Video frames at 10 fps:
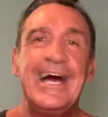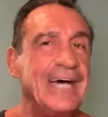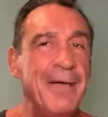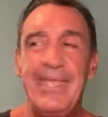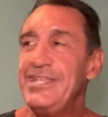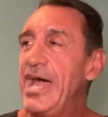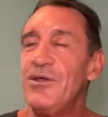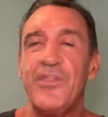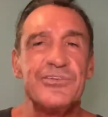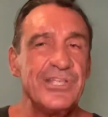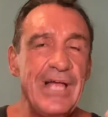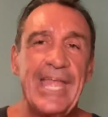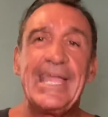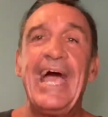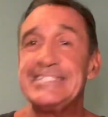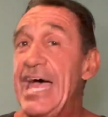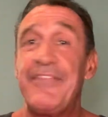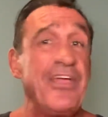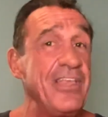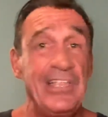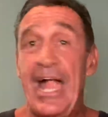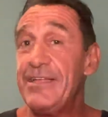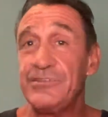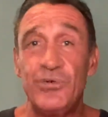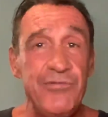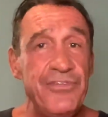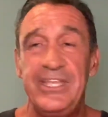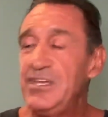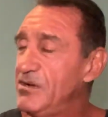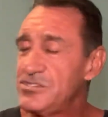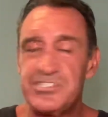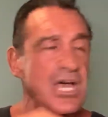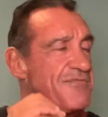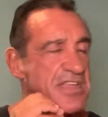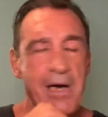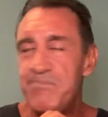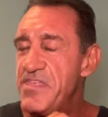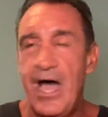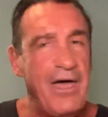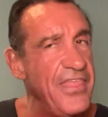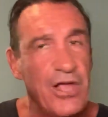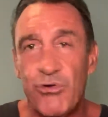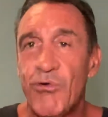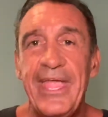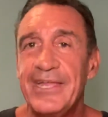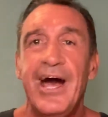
I mean, I know there's a lot of guys out there and a lot of doing videos and stuff, and they're great.